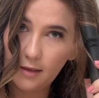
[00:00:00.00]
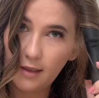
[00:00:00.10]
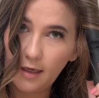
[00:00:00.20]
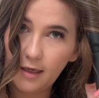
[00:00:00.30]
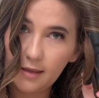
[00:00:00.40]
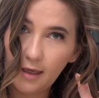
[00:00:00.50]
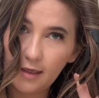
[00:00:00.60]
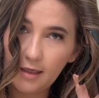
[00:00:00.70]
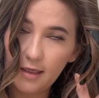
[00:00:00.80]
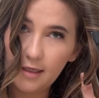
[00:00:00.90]
Getting that
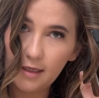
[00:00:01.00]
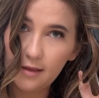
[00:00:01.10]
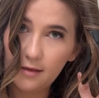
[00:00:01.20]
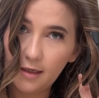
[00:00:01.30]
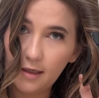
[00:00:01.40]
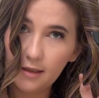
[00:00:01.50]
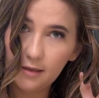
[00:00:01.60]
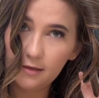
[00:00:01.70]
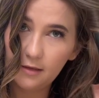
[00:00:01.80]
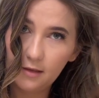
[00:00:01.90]
heat in
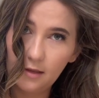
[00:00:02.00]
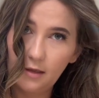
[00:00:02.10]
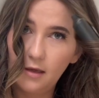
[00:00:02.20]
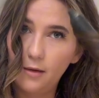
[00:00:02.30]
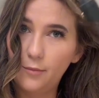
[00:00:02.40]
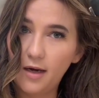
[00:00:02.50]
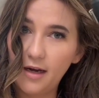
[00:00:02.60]
there, but